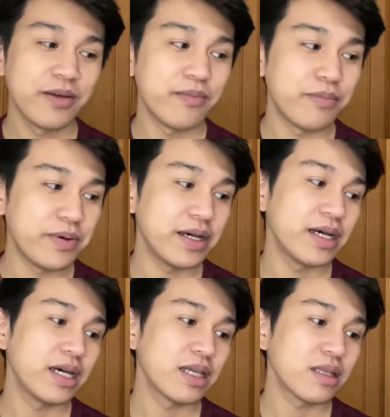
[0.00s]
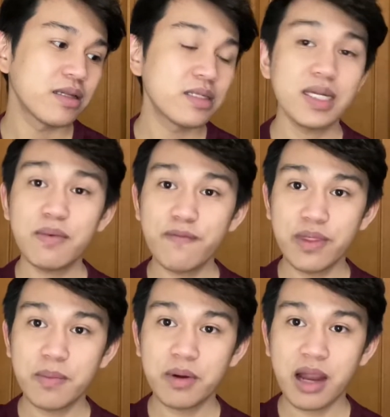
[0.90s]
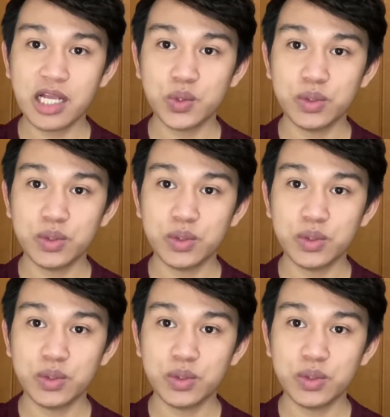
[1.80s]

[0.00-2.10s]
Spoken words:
But some of them are actually